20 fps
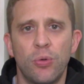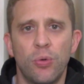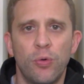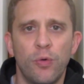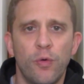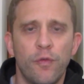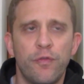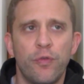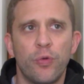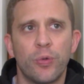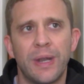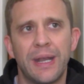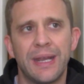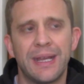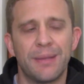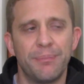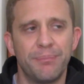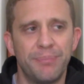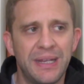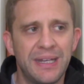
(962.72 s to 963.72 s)
or for a
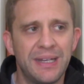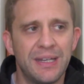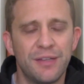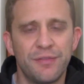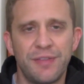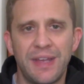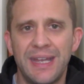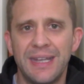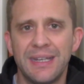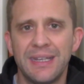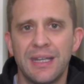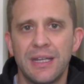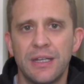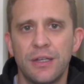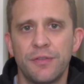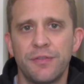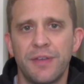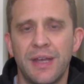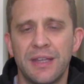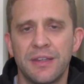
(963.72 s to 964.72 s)
competitive
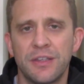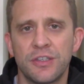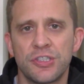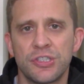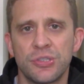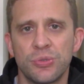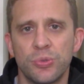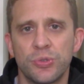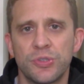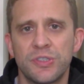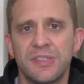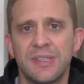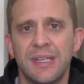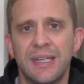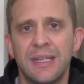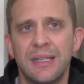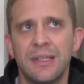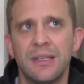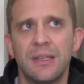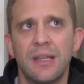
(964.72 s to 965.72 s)
handgun of other sorts,
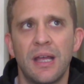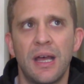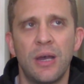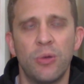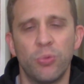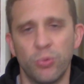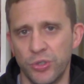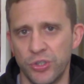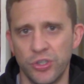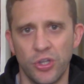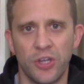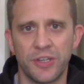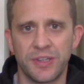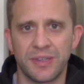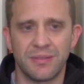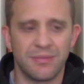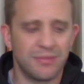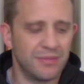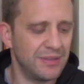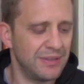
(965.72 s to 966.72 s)
then I would
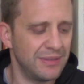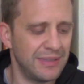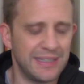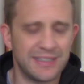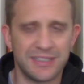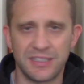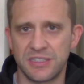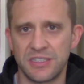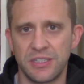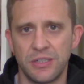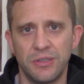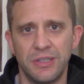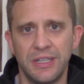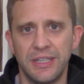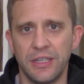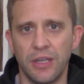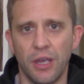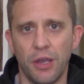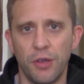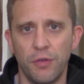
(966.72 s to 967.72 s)
not
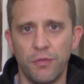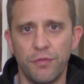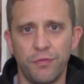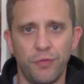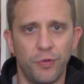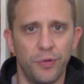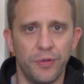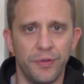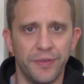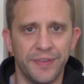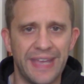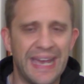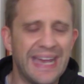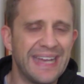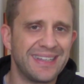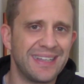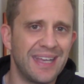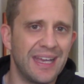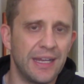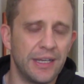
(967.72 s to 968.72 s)
necessarily go for
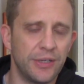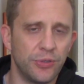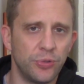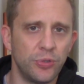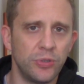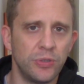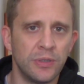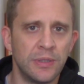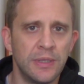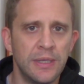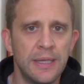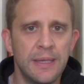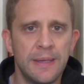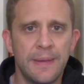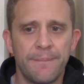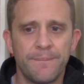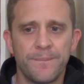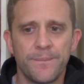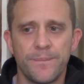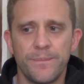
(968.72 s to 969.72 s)
that at all.
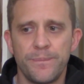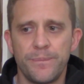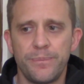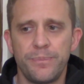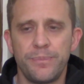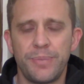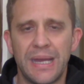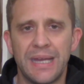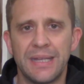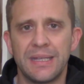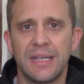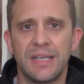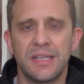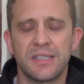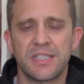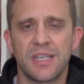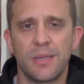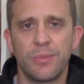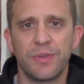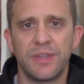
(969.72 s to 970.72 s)
But
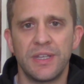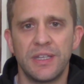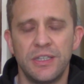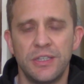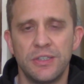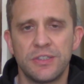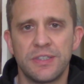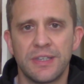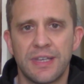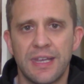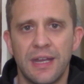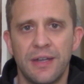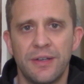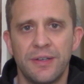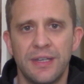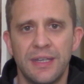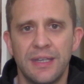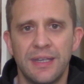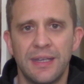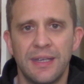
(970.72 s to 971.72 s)
as someone that used to
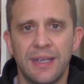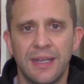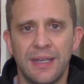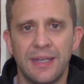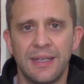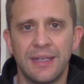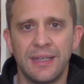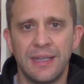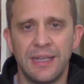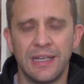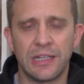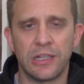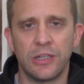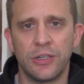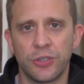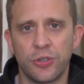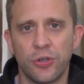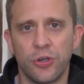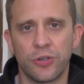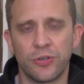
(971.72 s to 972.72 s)
carry a
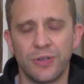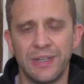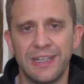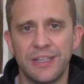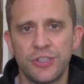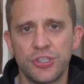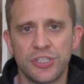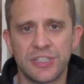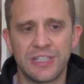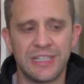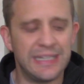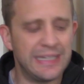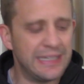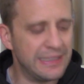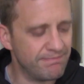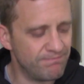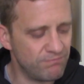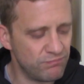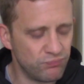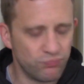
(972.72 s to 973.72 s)
Heckler & Koch
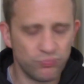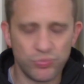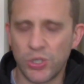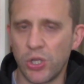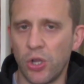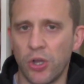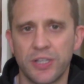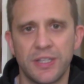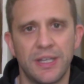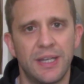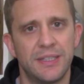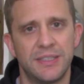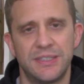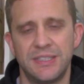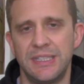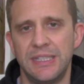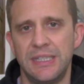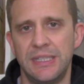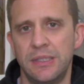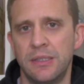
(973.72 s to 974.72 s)
religiously, Glock
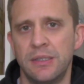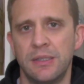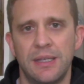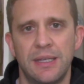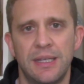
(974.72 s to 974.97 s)
19